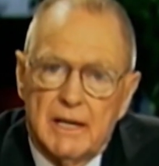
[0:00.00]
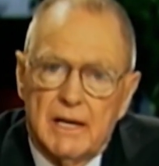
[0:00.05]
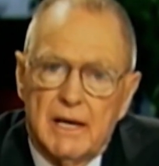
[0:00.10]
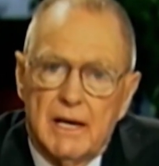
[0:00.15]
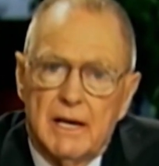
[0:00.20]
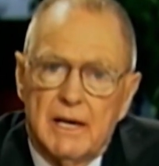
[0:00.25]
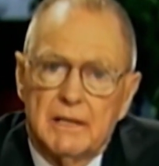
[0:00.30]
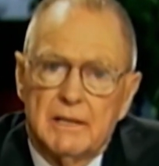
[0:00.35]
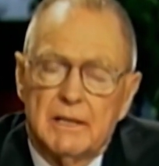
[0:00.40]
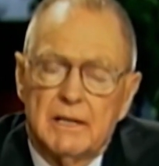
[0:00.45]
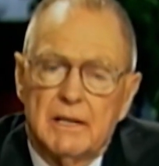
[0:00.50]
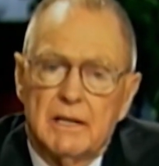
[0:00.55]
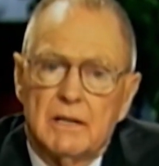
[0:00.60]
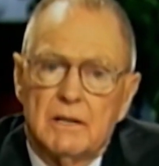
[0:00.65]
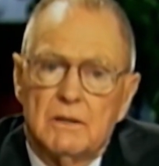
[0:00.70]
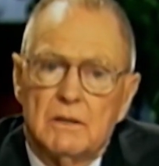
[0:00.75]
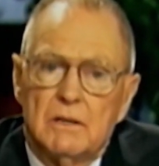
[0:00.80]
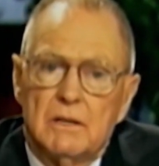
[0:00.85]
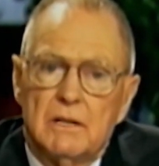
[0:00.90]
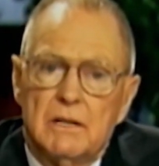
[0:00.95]
And
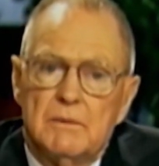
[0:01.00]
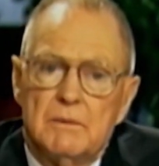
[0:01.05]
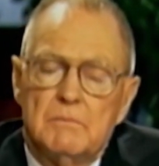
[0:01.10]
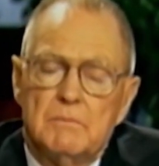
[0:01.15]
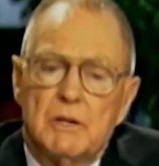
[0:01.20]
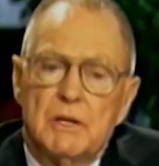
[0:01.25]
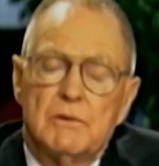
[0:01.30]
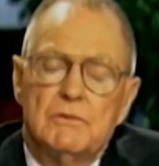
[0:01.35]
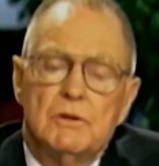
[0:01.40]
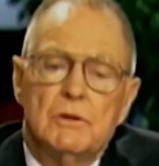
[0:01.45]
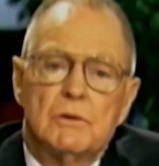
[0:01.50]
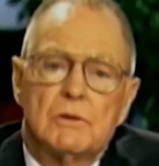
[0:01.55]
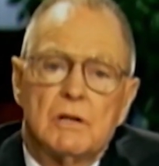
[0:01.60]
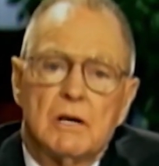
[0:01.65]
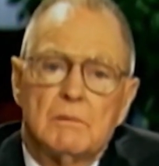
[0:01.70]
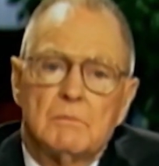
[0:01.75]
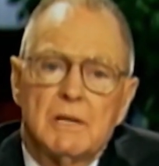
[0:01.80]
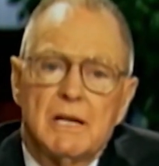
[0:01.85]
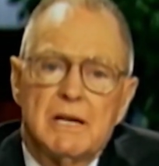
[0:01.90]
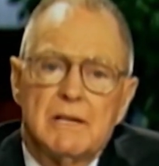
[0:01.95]
uh, but if you
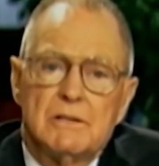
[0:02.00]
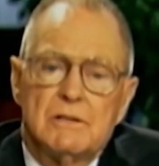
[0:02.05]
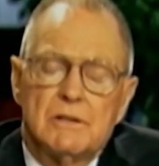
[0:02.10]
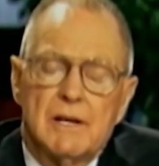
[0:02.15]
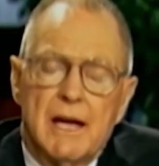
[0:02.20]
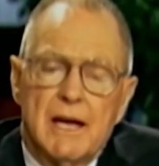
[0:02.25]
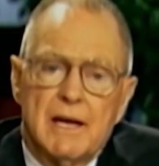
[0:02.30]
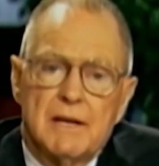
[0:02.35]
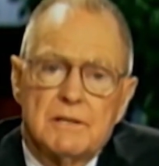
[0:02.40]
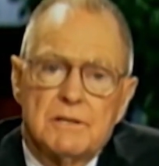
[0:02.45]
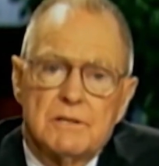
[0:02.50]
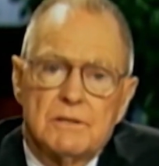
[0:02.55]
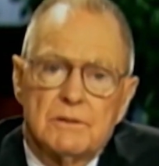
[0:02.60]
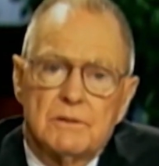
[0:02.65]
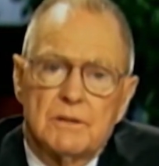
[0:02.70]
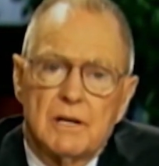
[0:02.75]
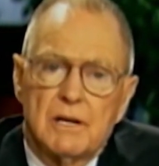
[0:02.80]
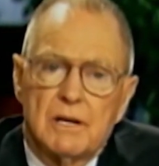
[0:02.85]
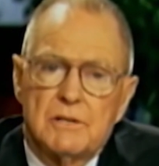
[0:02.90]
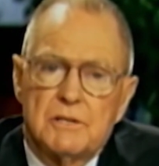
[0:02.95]
come lay your hands
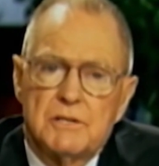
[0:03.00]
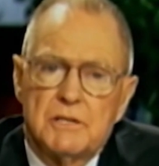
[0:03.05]
on her,